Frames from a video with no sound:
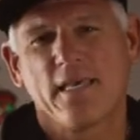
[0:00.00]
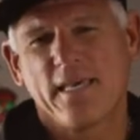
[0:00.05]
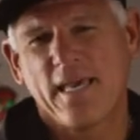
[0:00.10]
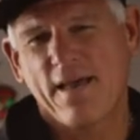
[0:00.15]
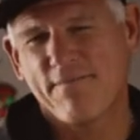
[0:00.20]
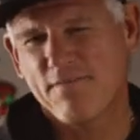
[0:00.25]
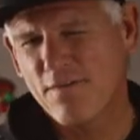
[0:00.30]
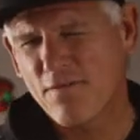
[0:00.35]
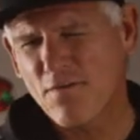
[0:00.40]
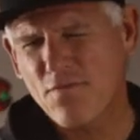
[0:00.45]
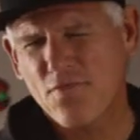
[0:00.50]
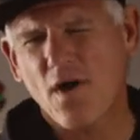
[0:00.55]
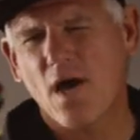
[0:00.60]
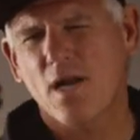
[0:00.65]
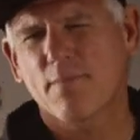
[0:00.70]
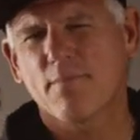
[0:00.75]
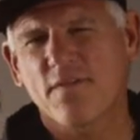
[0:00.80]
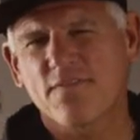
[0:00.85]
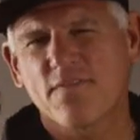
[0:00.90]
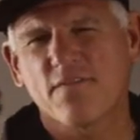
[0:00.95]
Have you ever
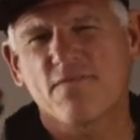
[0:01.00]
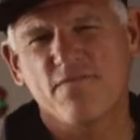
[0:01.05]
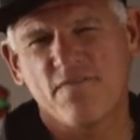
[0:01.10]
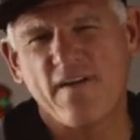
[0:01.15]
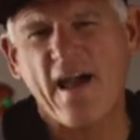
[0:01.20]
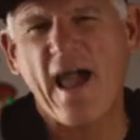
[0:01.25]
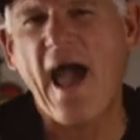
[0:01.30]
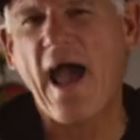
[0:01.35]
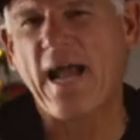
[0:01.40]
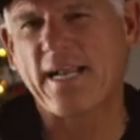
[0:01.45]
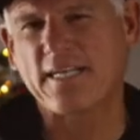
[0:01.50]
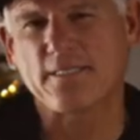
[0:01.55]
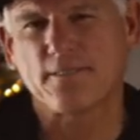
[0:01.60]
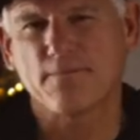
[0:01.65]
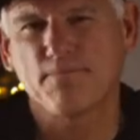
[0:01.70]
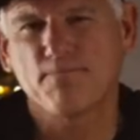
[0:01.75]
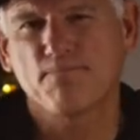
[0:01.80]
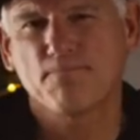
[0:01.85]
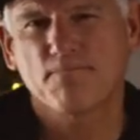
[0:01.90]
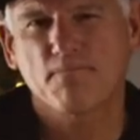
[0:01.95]
thought about the fact
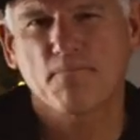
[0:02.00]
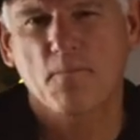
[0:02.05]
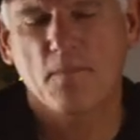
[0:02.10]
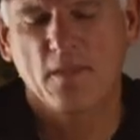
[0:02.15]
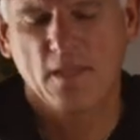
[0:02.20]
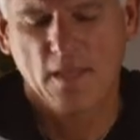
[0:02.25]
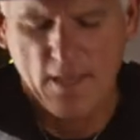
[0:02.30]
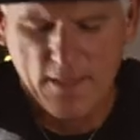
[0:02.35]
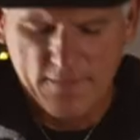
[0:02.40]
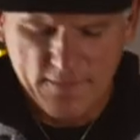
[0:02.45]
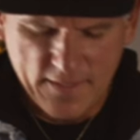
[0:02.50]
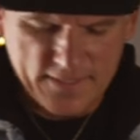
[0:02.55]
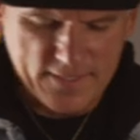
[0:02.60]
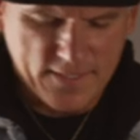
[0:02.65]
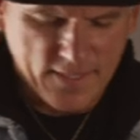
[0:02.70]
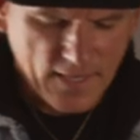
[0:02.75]
that